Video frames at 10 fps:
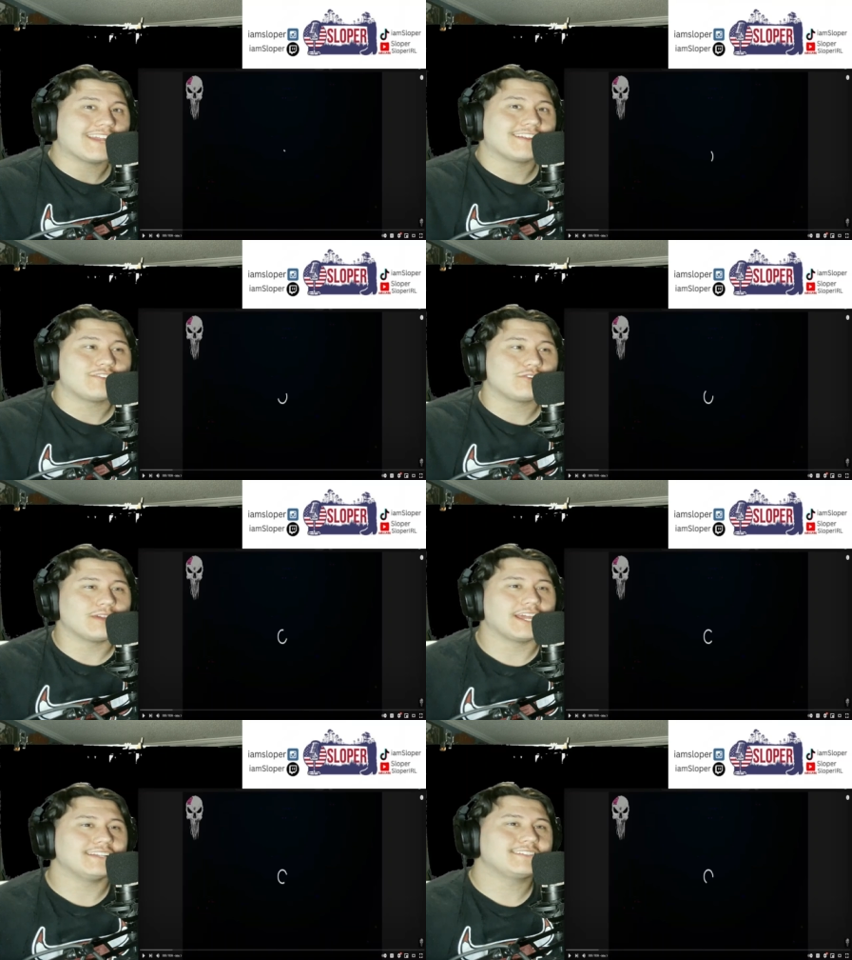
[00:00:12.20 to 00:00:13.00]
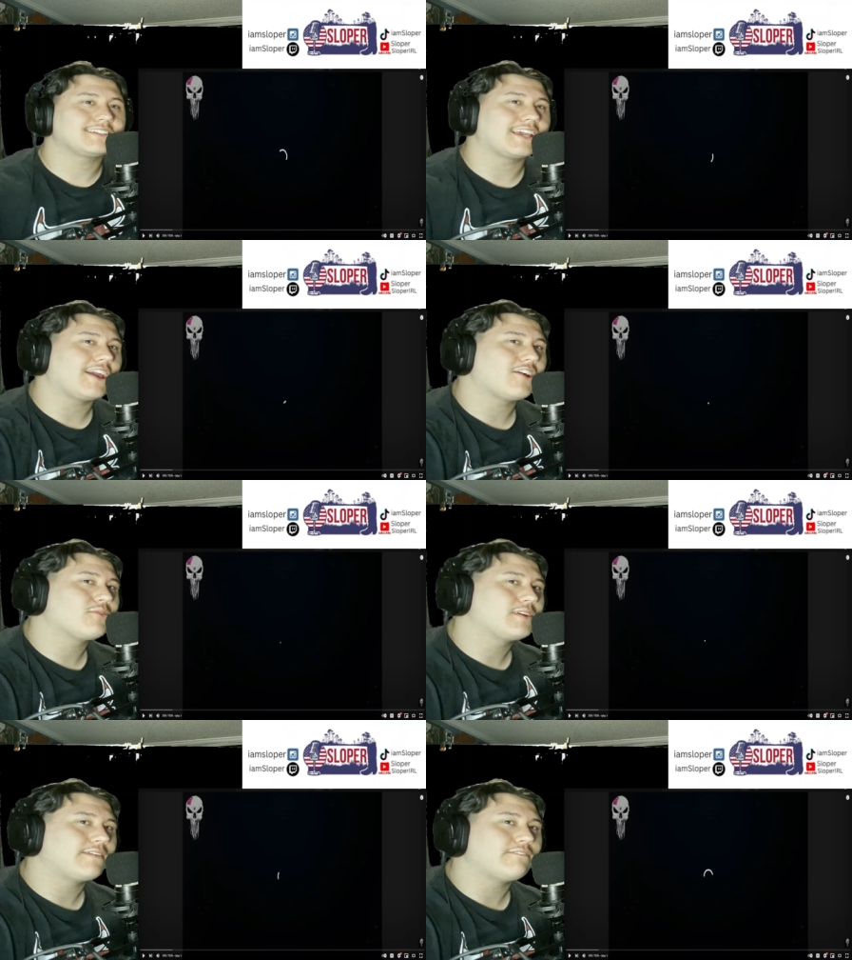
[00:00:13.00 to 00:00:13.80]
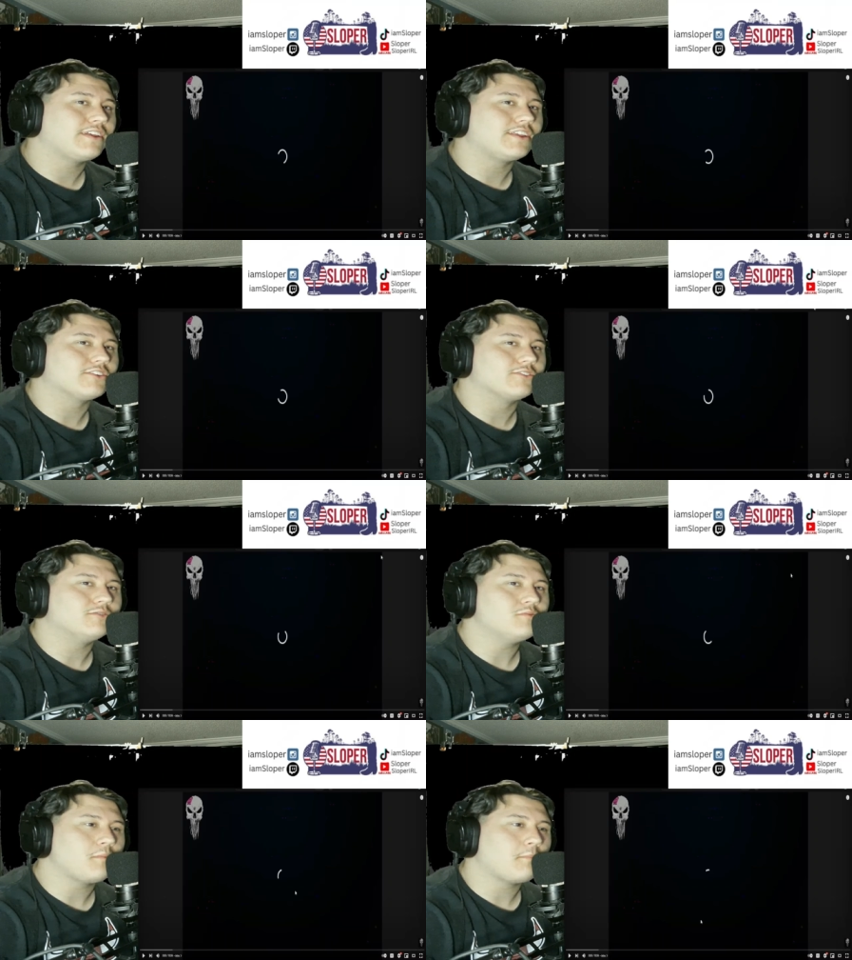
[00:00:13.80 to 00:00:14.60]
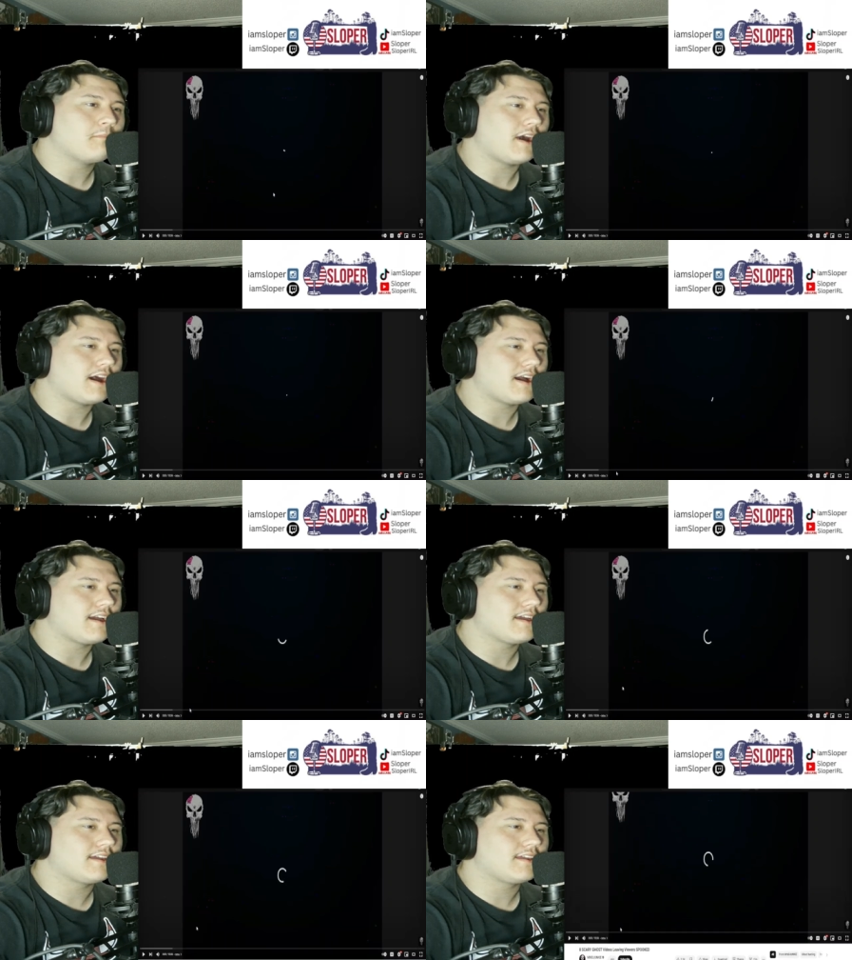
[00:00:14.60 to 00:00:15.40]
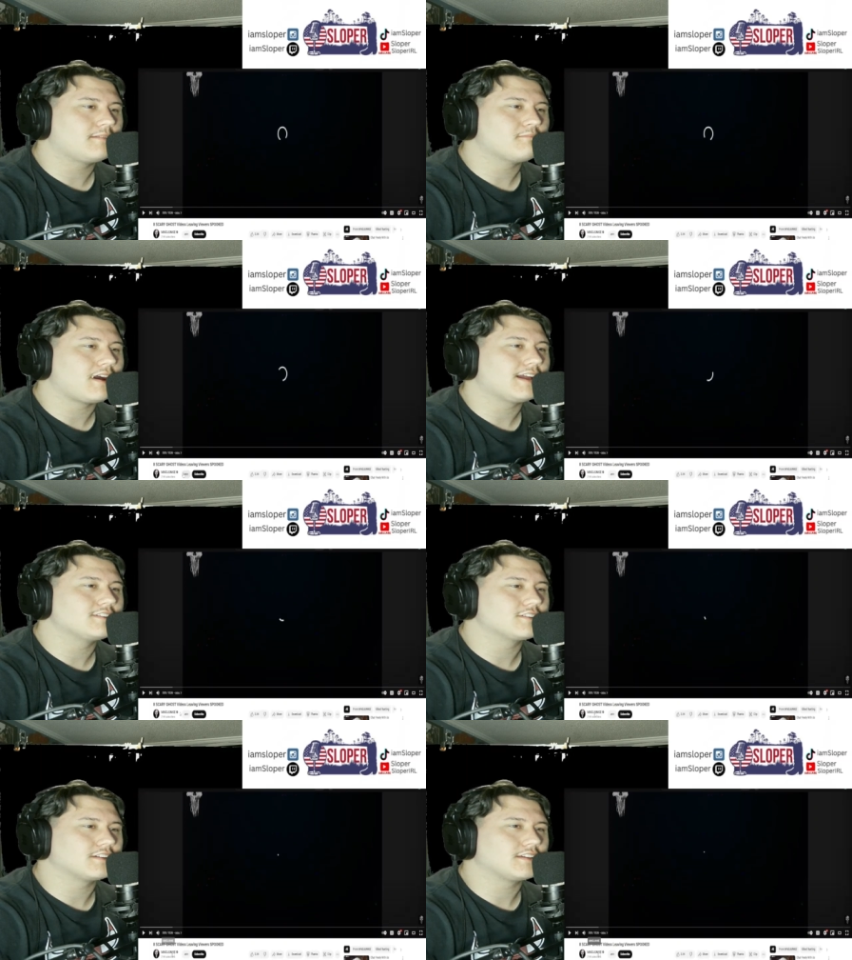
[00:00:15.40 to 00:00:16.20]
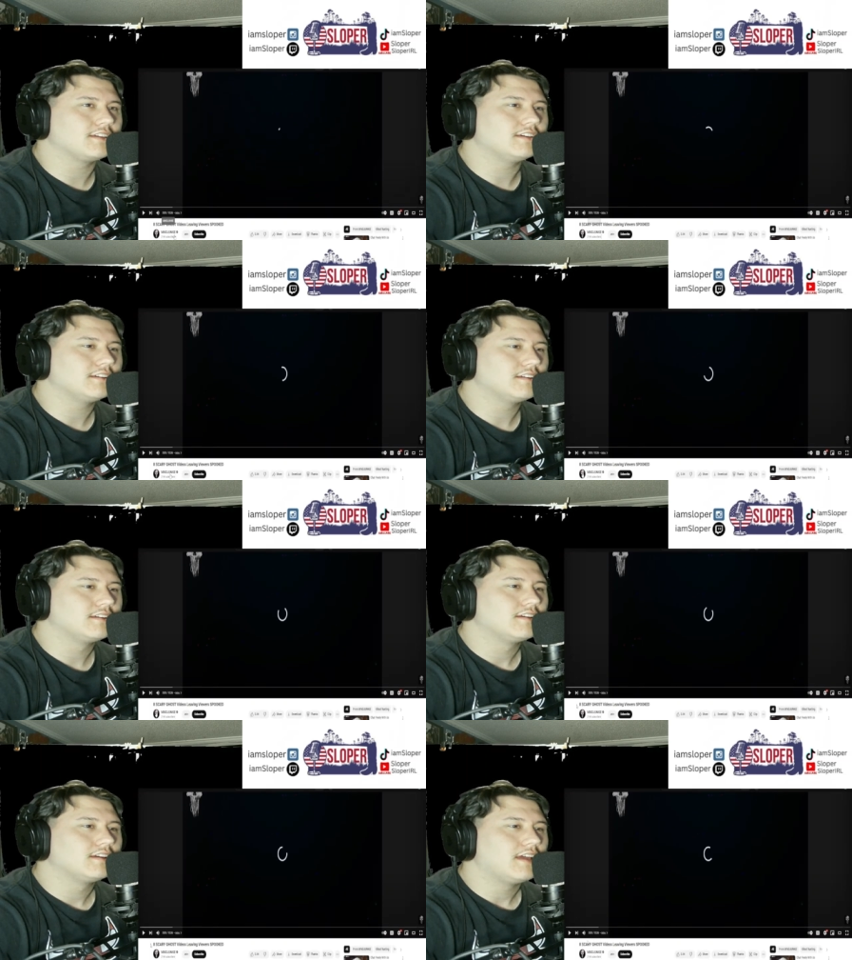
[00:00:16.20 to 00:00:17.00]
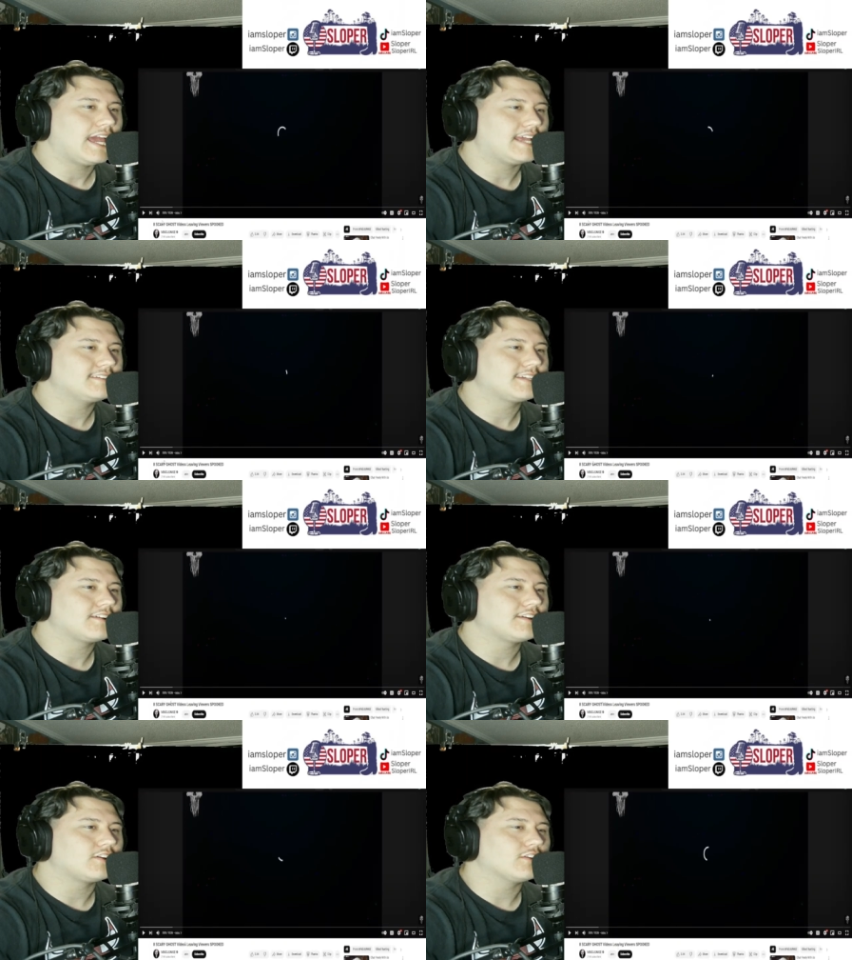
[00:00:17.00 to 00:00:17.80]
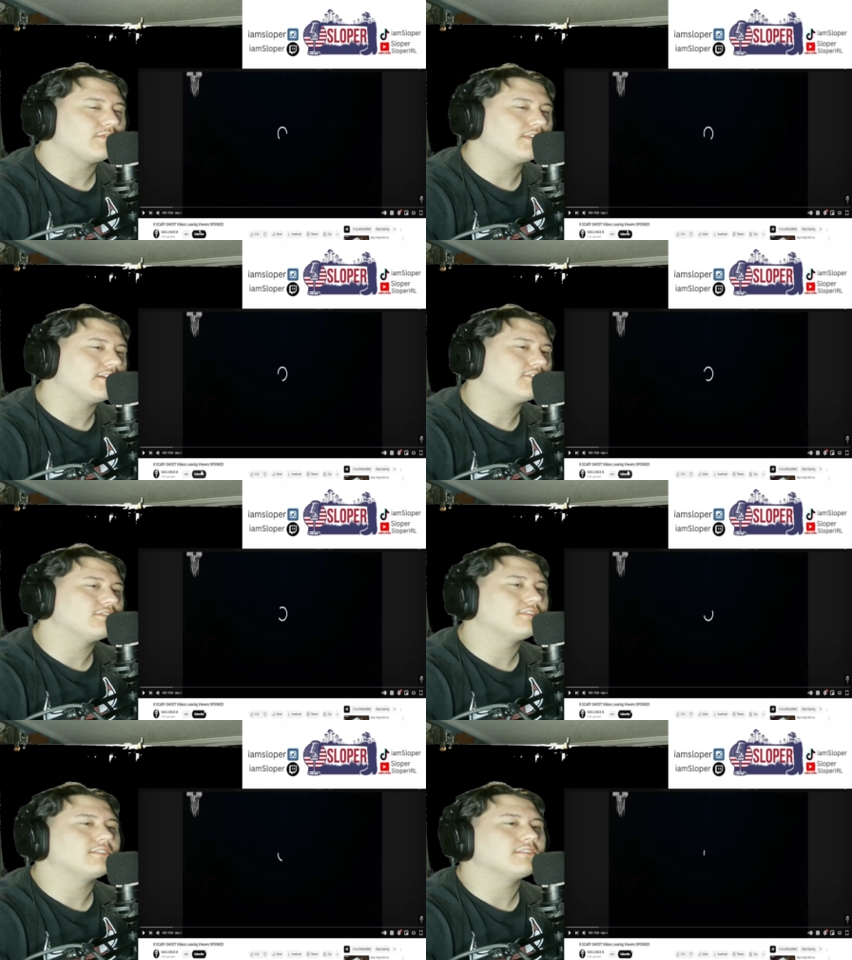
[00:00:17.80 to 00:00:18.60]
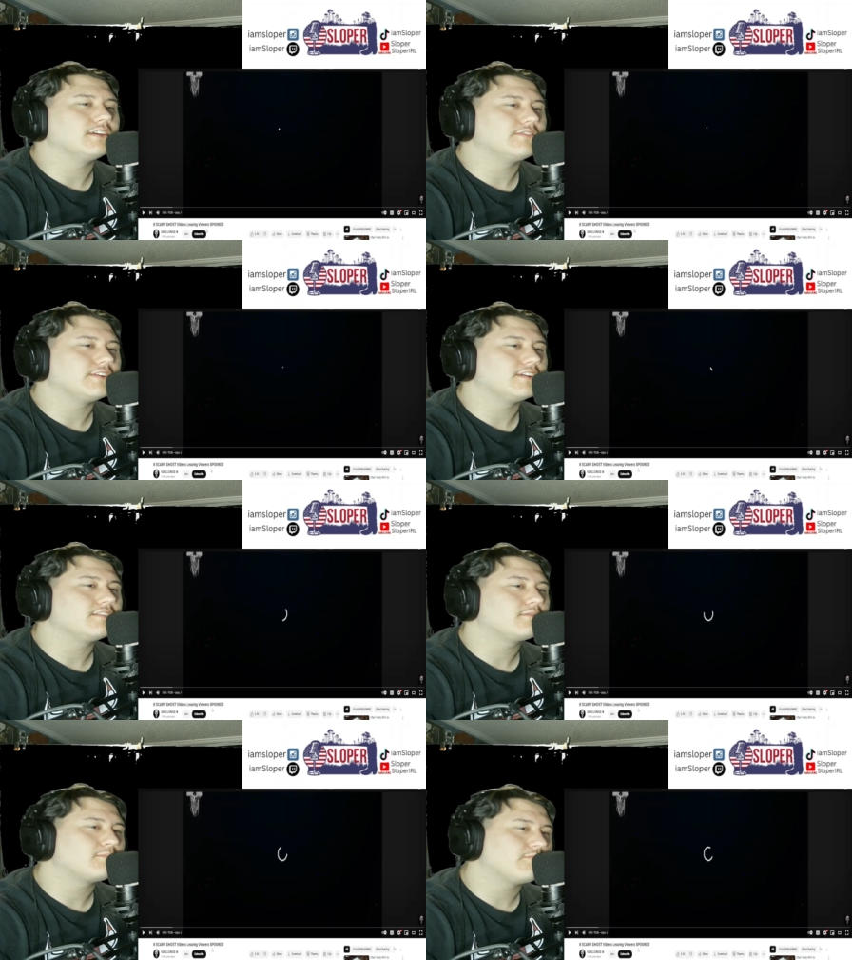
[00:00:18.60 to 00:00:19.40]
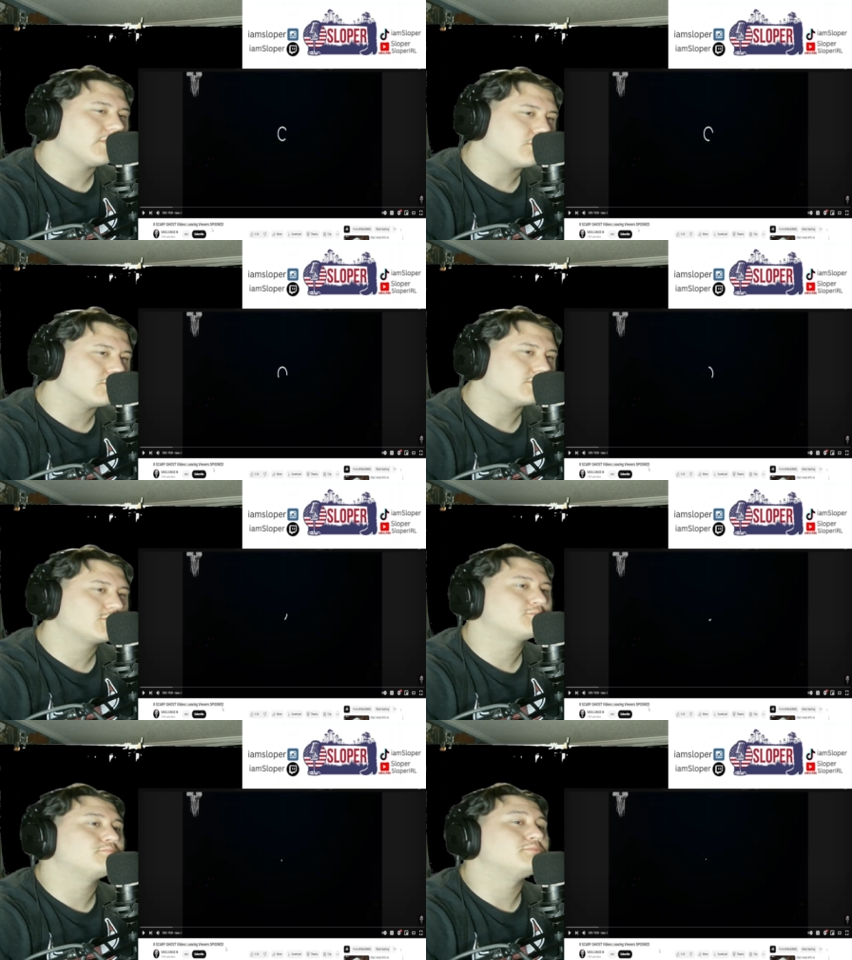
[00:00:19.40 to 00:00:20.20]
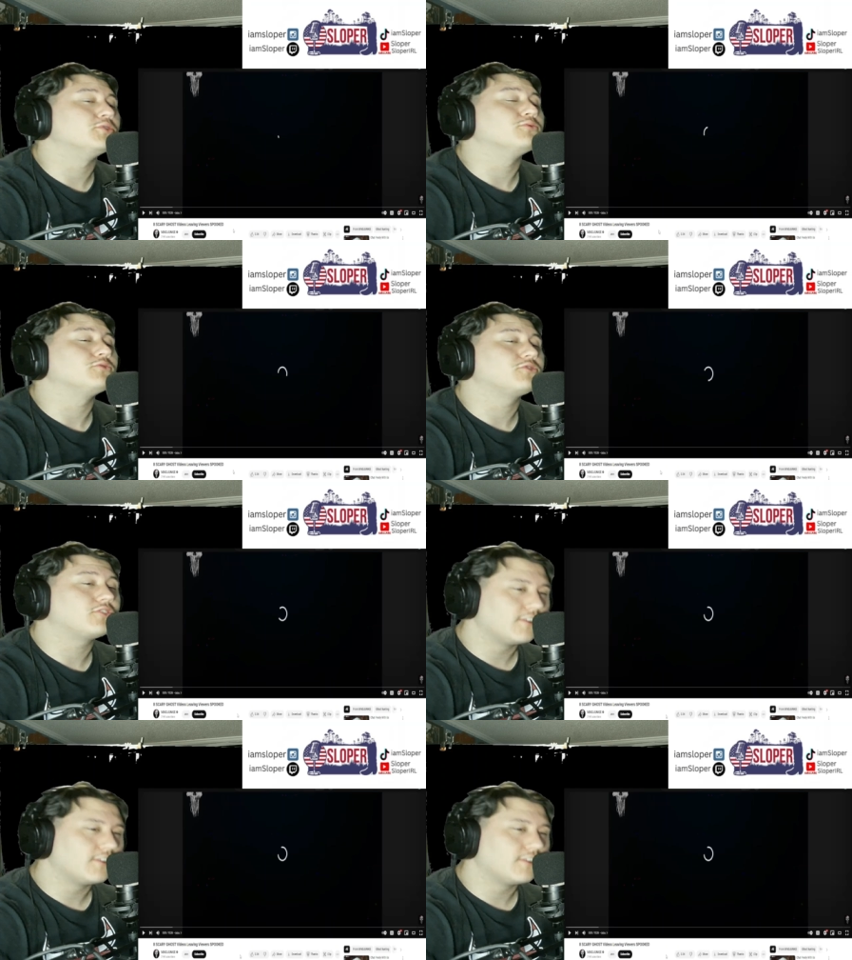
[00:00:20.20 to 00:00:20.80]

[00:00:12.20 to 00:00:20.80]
to a scary video by Mind Junkie. Eight scary ghost videos leaving viewers spooked.